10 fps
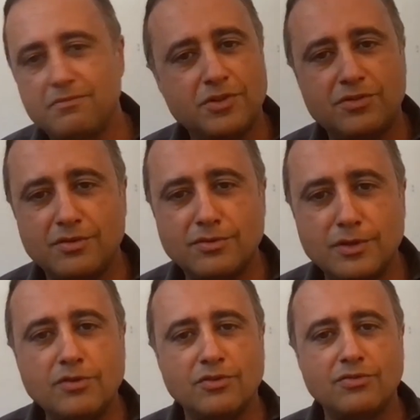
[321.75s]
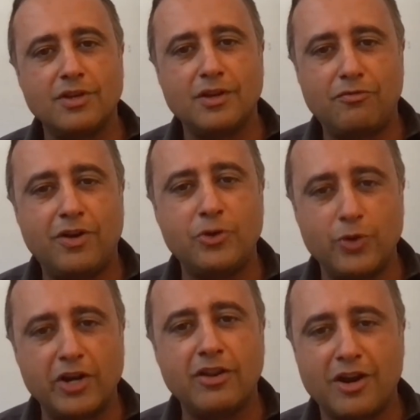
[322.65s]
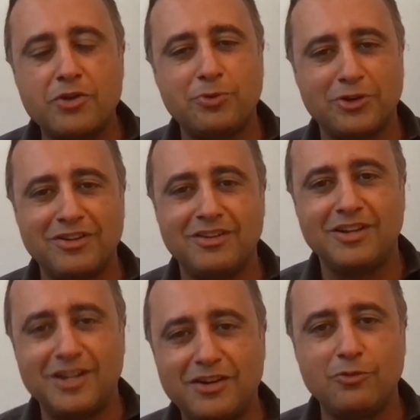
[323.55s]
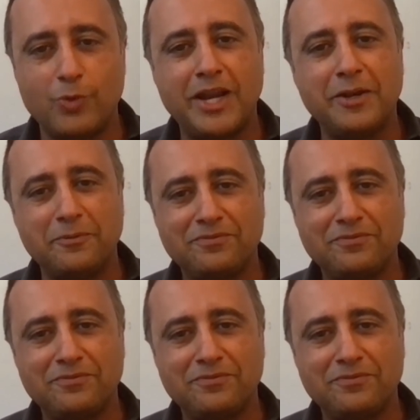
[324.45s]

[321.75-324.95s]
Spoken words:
this is fun doing it in an entrepreneurial way.